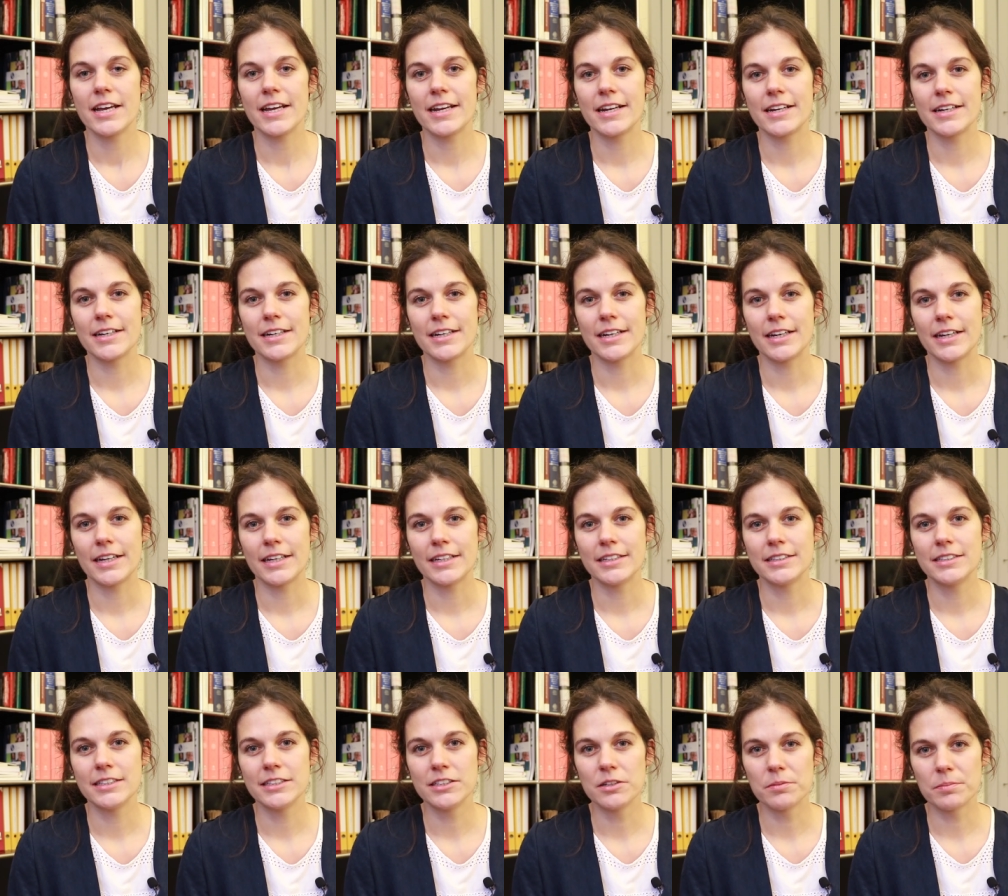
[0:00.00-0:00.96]

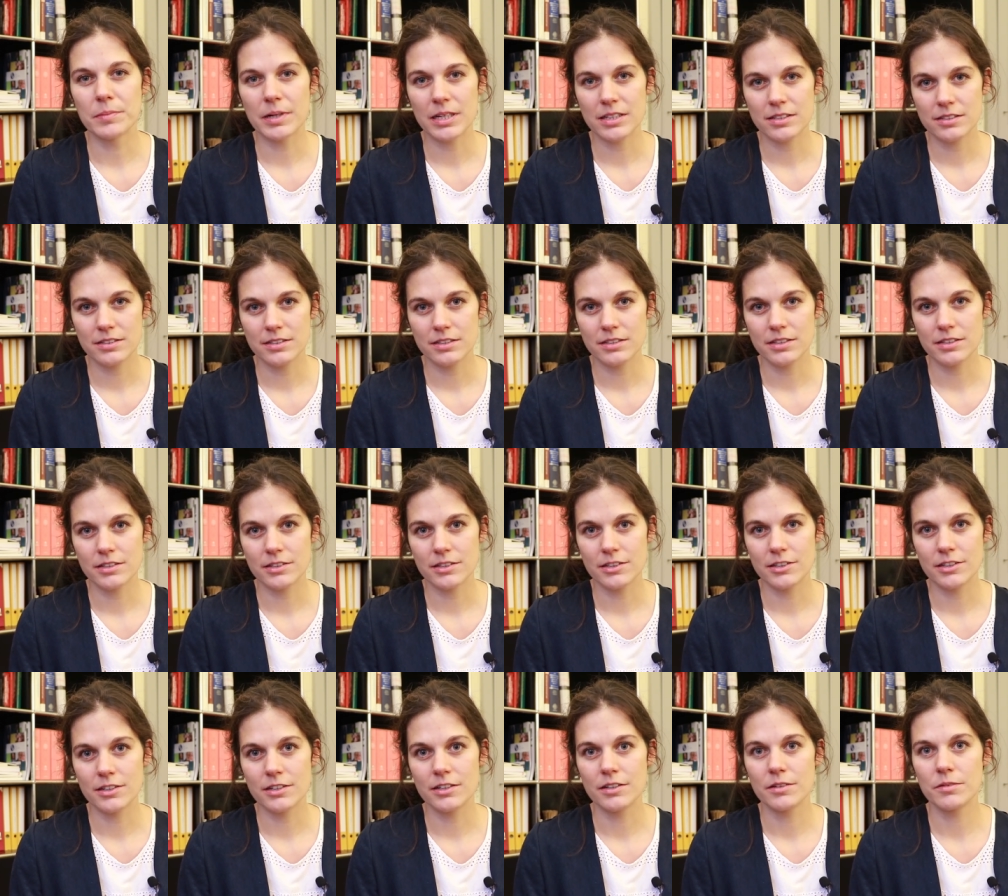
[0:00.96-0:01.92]
I did a
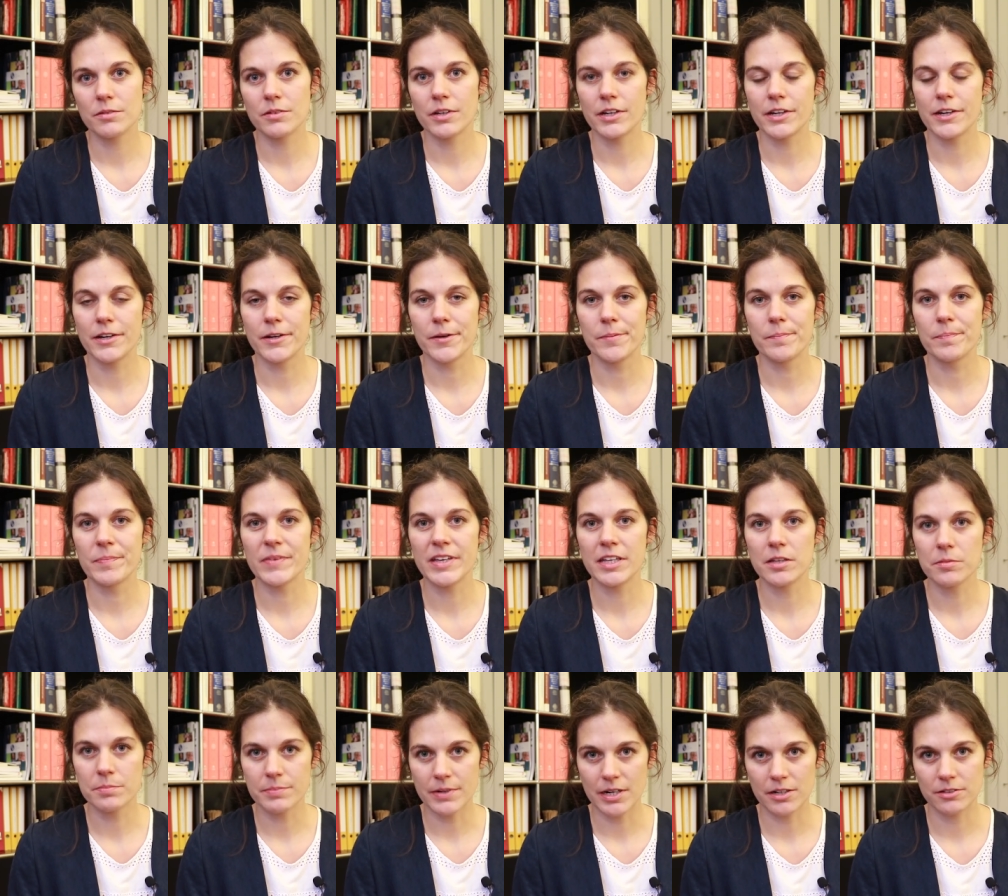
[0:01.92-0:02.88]
master um,
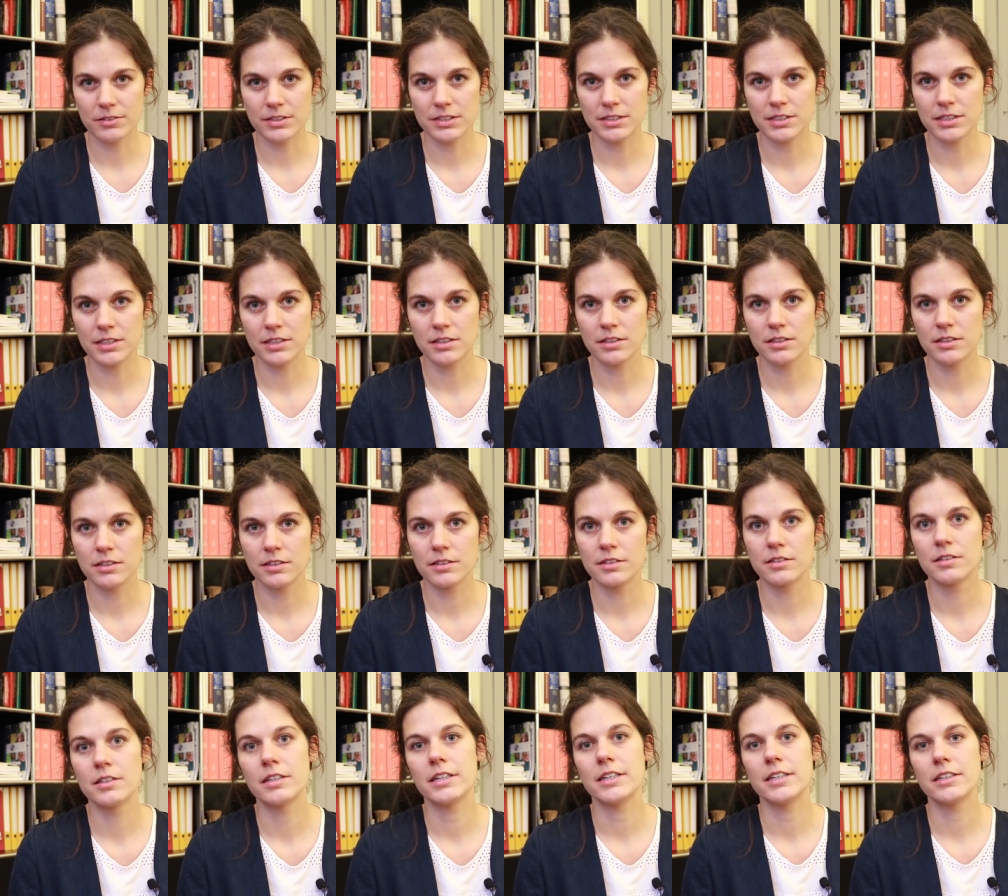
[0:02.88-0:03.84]
in Paris
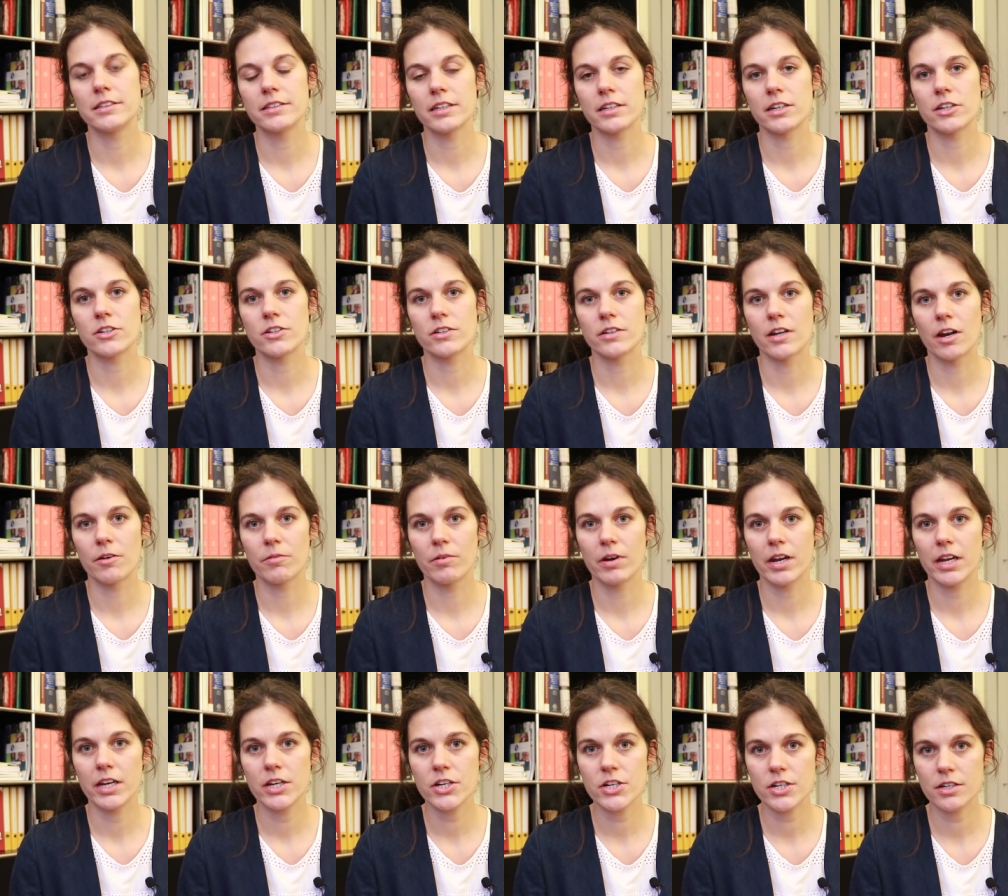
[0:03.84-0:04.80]
in international
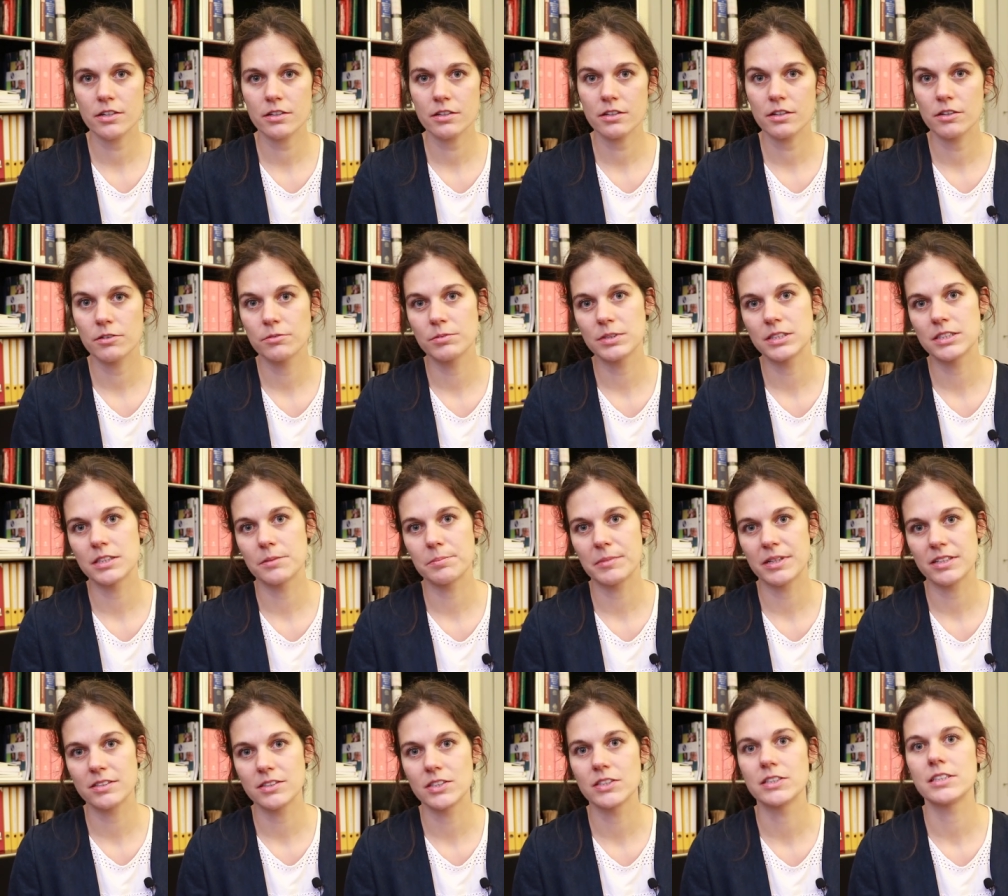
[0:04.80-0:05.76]
relations with a
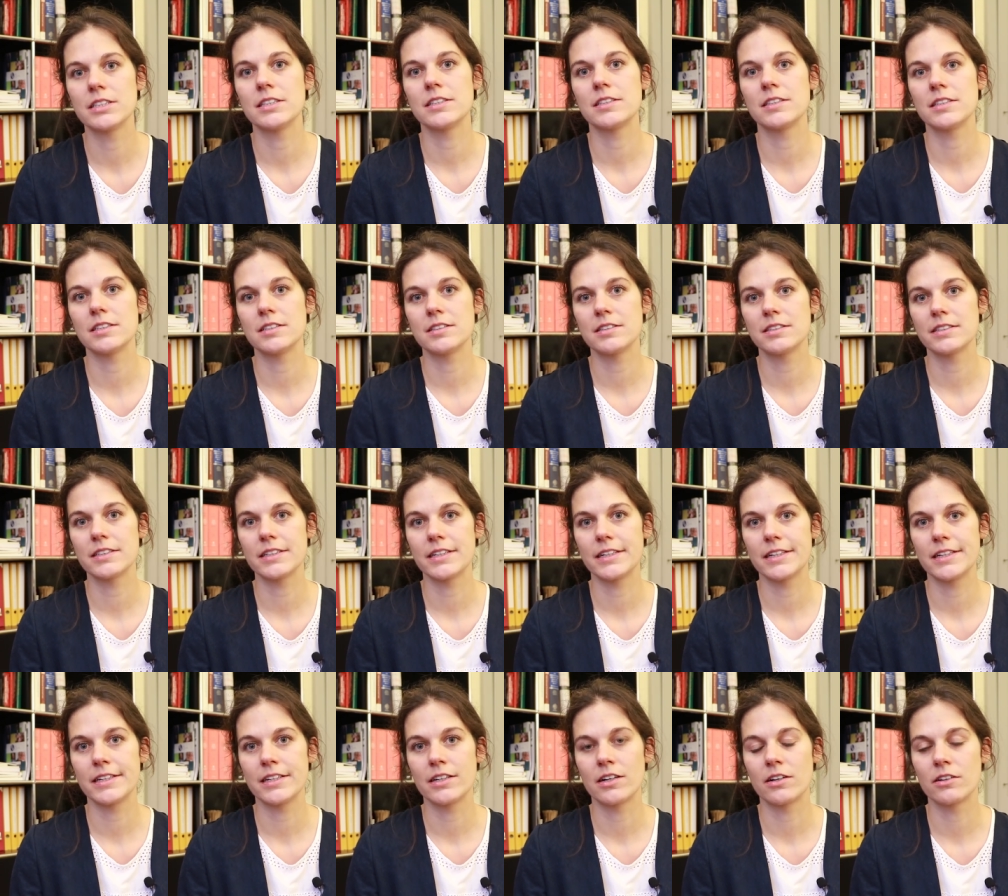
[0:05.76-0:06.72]
master thesis
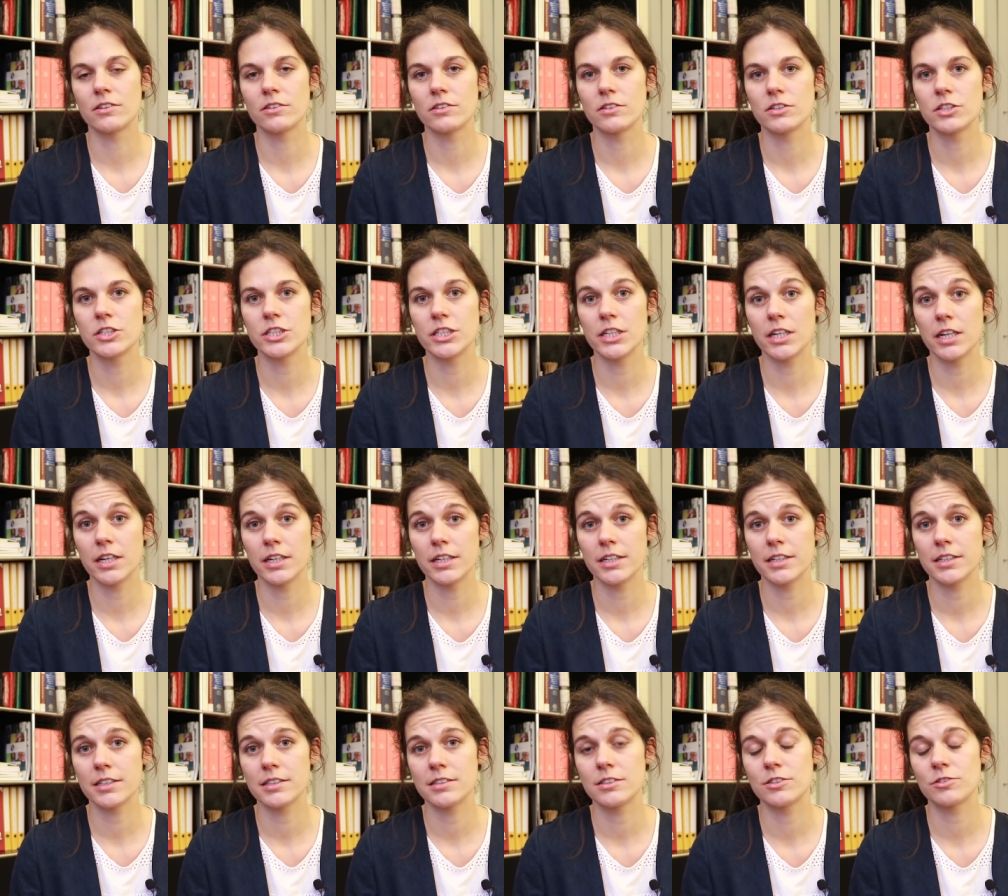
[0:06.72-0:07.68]
uh, on
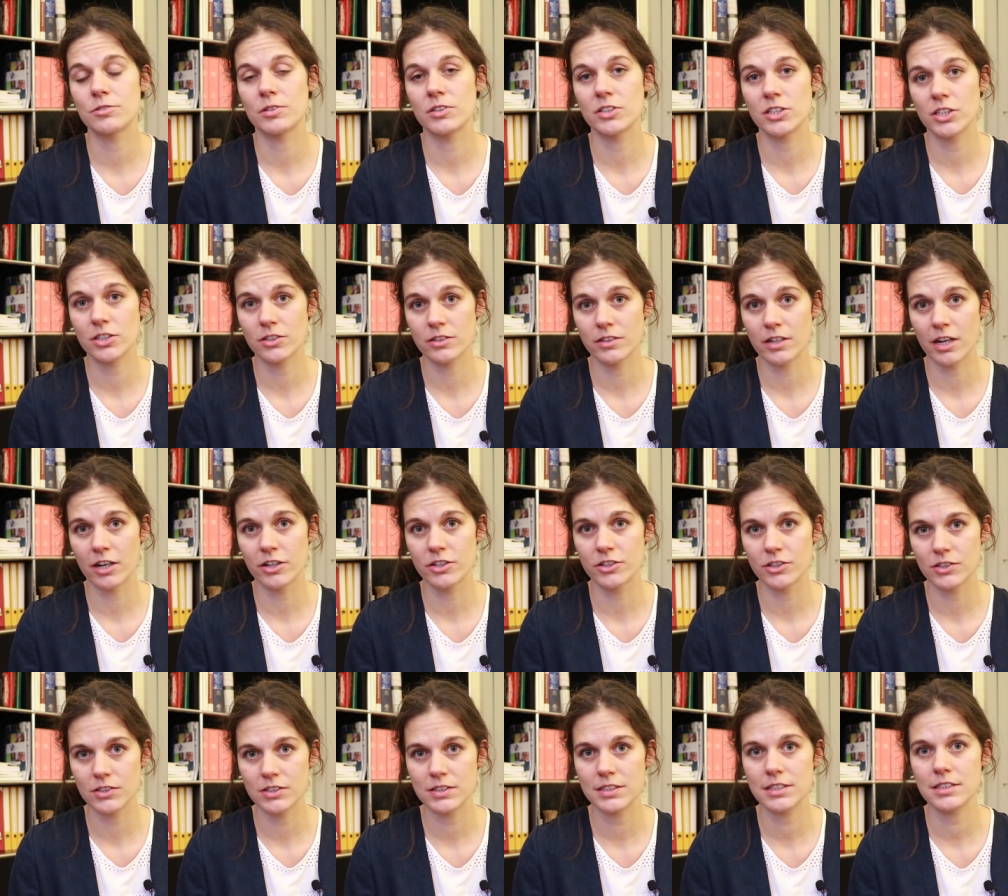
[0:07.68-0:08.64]
Chile's transitional
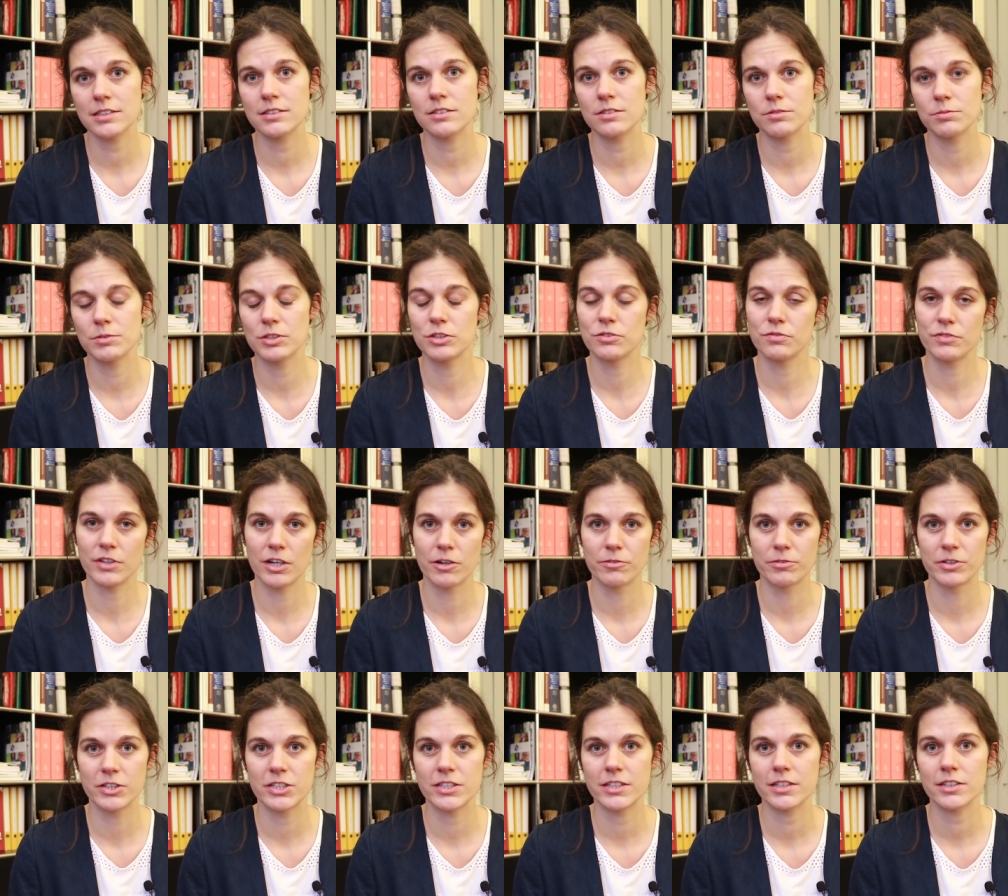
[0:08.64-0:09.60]
justice with field
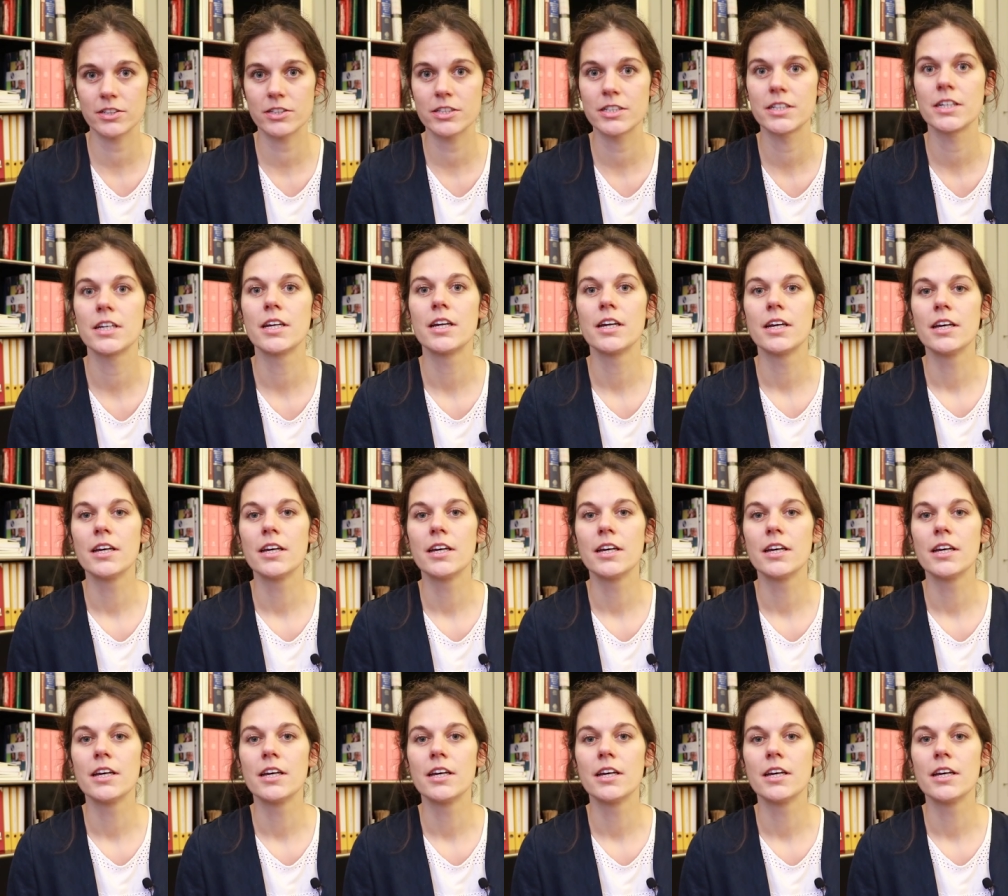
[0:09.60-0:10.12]
research,